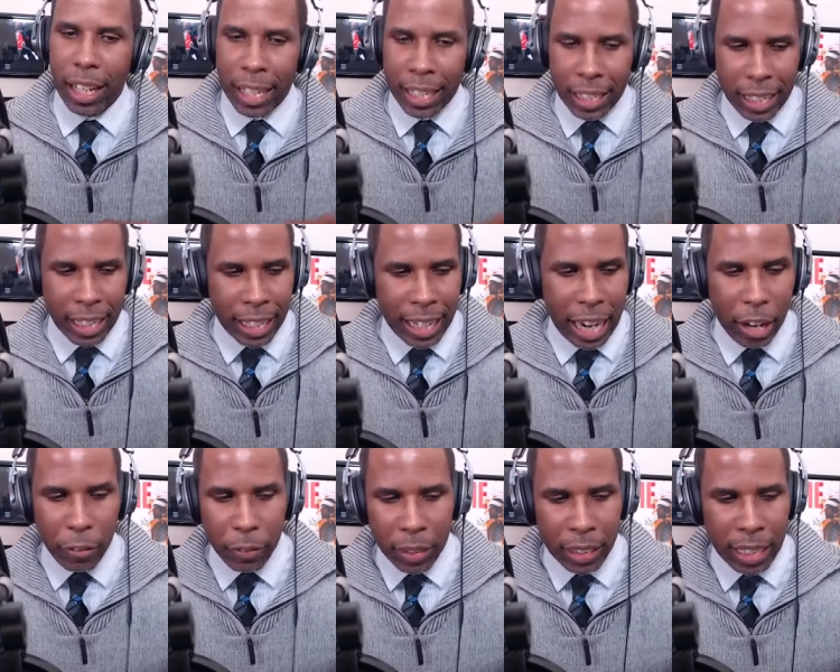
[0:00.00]
and then
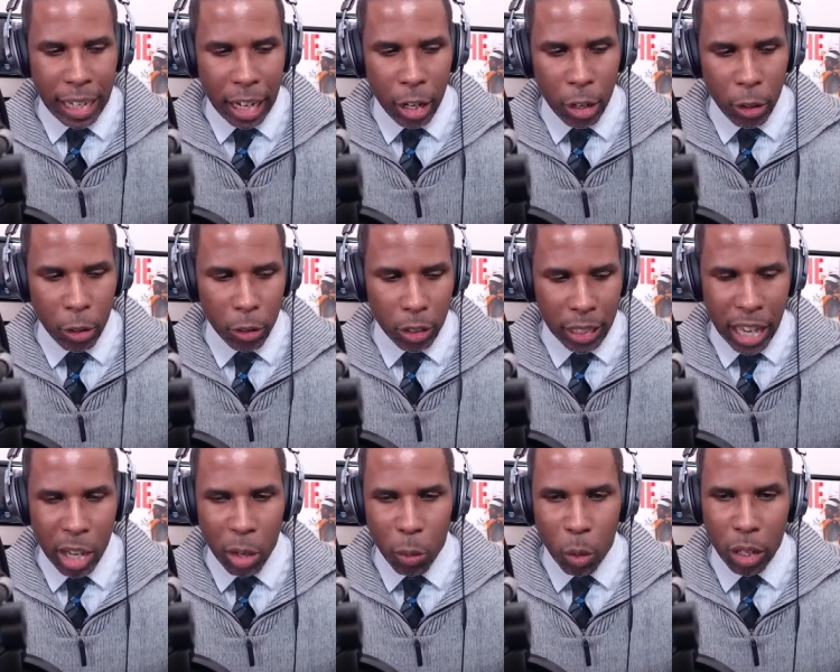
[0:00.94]
Kyrie got hurt
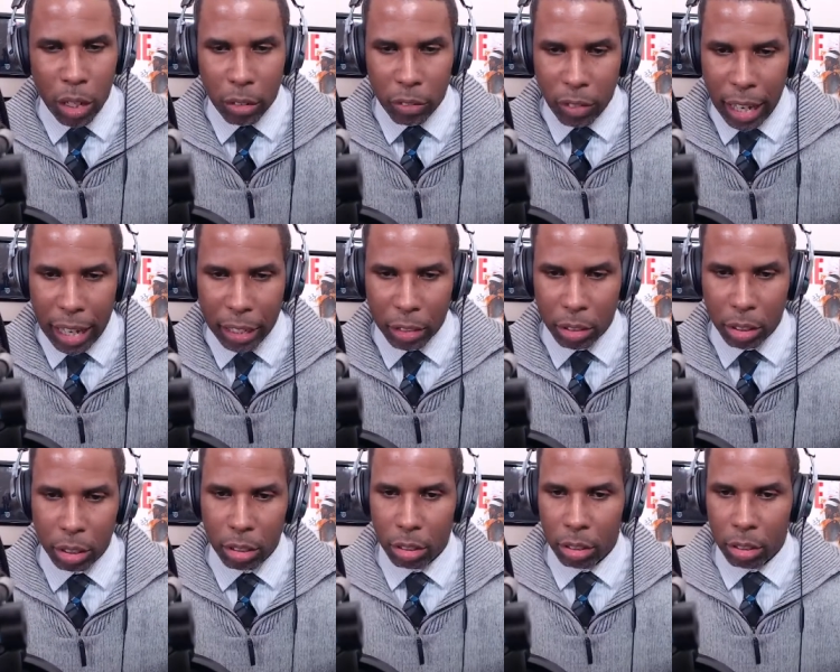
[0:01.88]
game 1 of the finals.